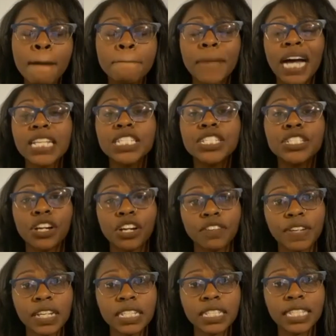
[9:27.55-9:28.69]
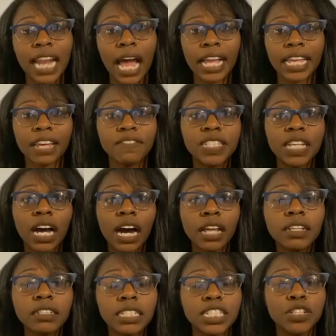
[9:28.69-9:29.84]
my service that I give to
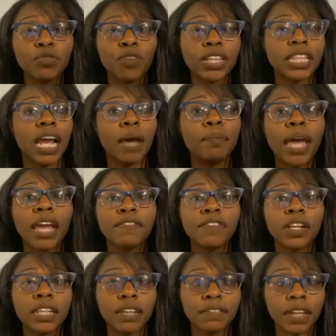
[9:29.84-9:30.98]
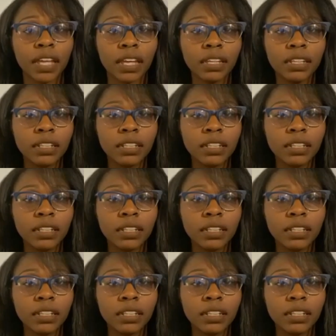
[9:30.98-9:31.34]
others is the rent that I pay for living.